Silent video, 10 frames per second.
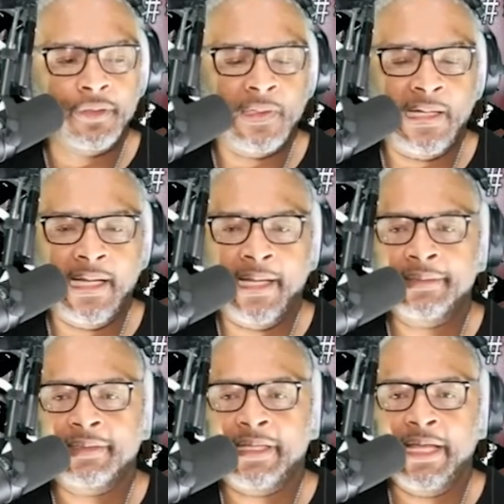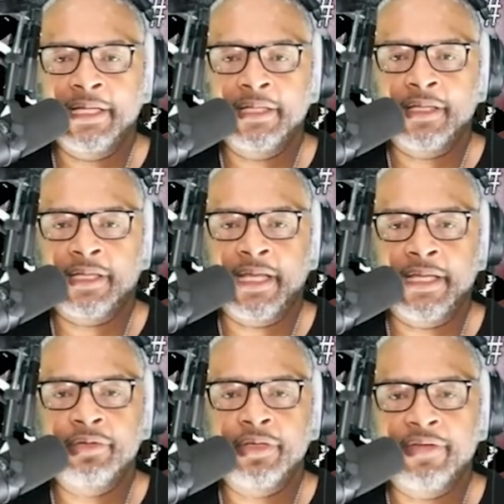Uh, yeah. can can
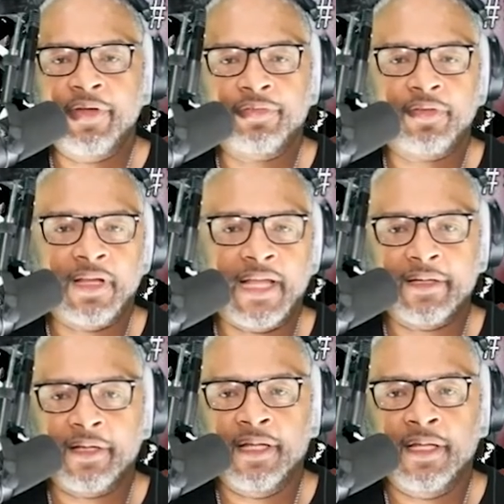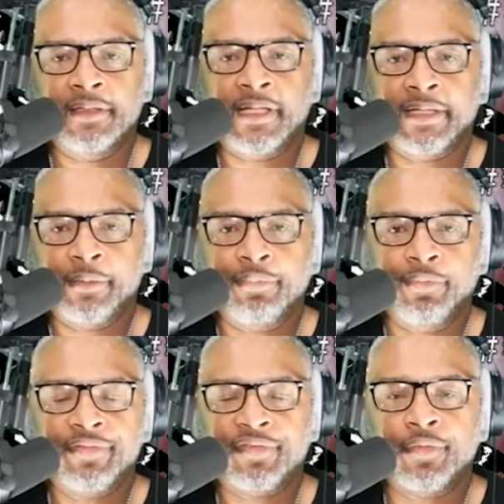you give us like a like a
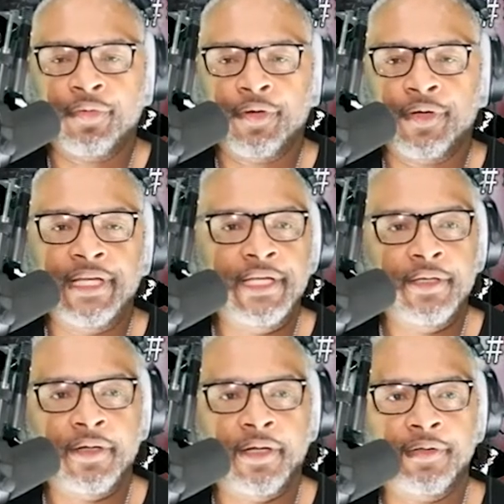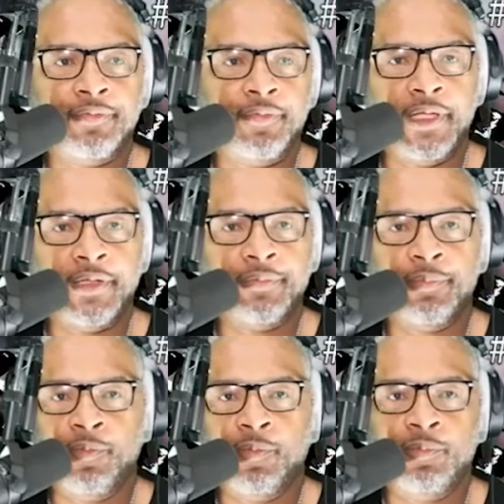brief story of of
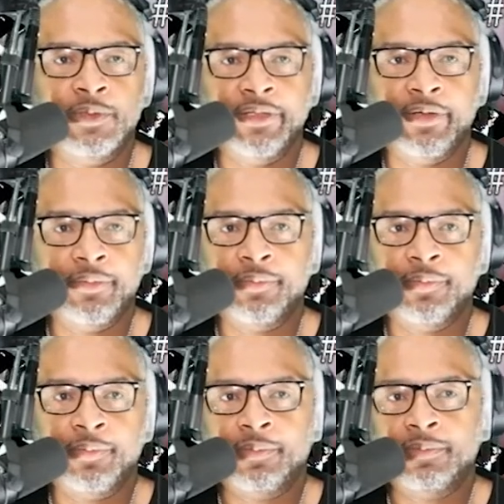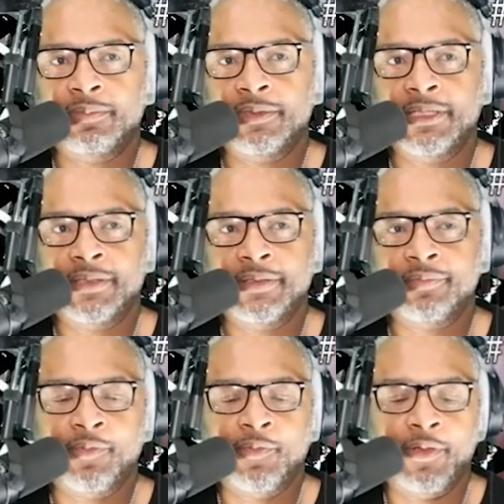you know uh,
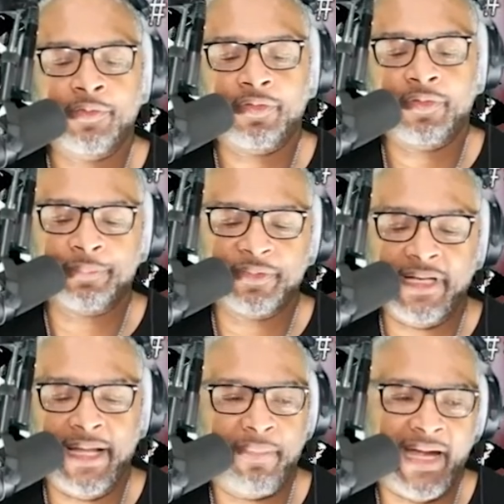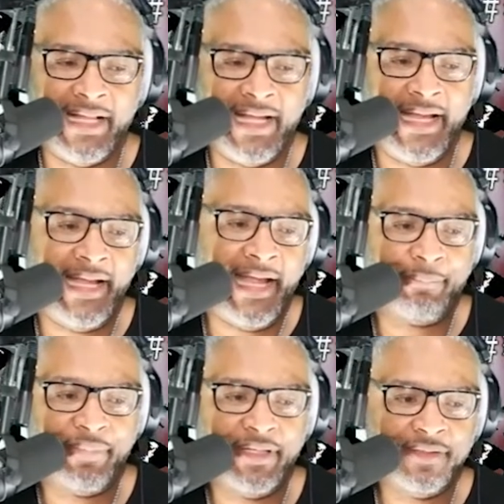was um, something that um, might have
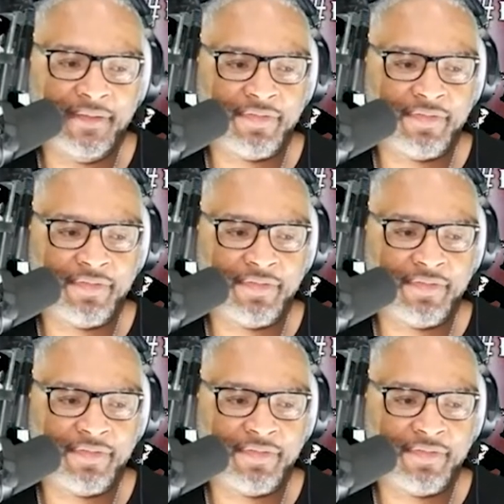happened?